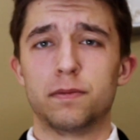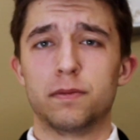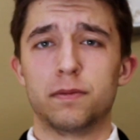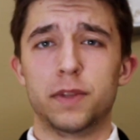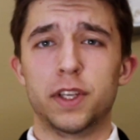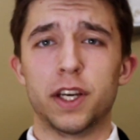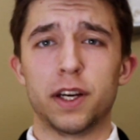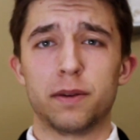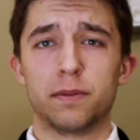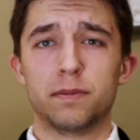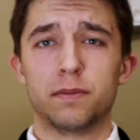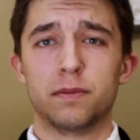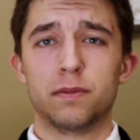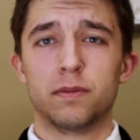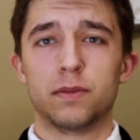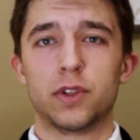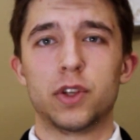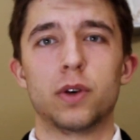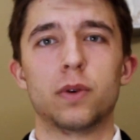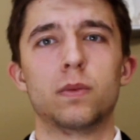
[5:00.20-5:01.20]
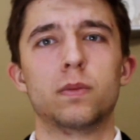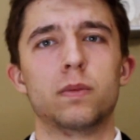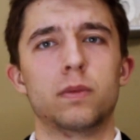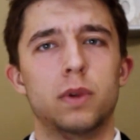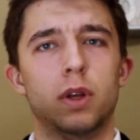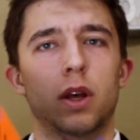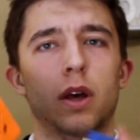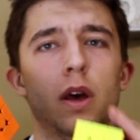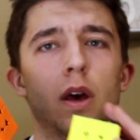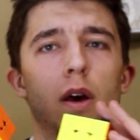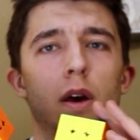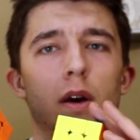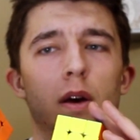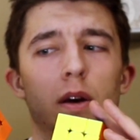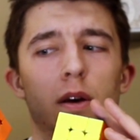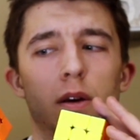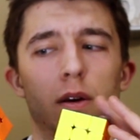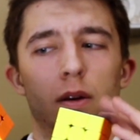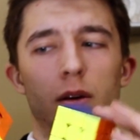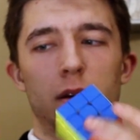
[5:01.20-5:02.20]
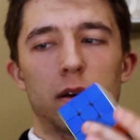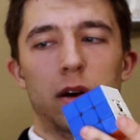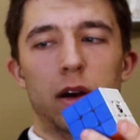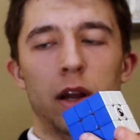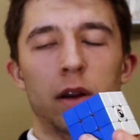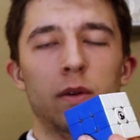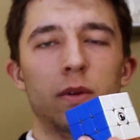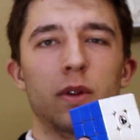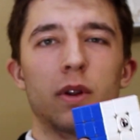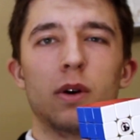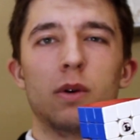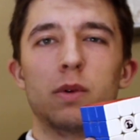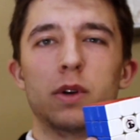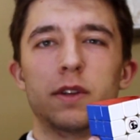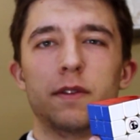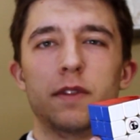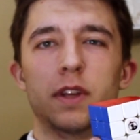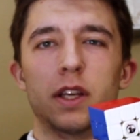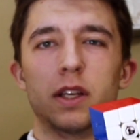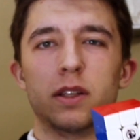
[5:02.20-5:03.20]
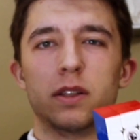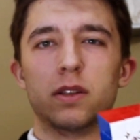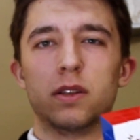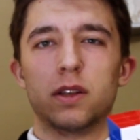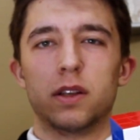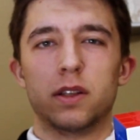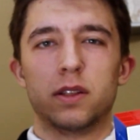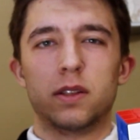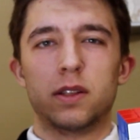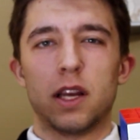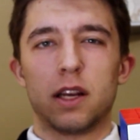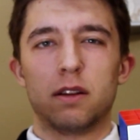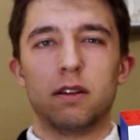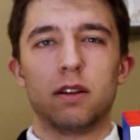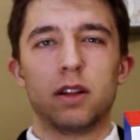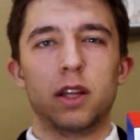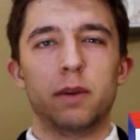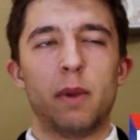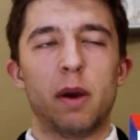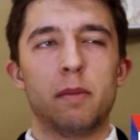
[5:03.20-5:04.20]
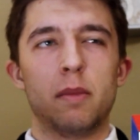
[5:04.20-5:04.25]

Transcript: Yeah, so I don't know which of these is technically my